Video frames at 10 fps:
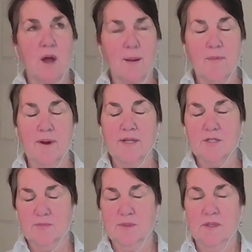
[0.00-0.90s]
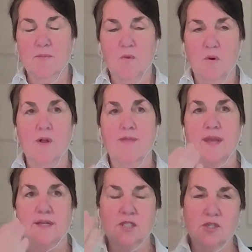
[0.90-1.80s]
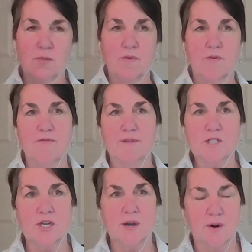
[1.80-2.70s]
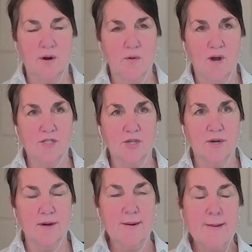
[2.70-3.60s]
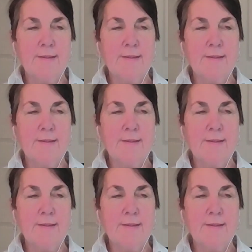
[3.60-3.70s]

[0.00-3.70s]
operate is really more in that supervisionary quadrant.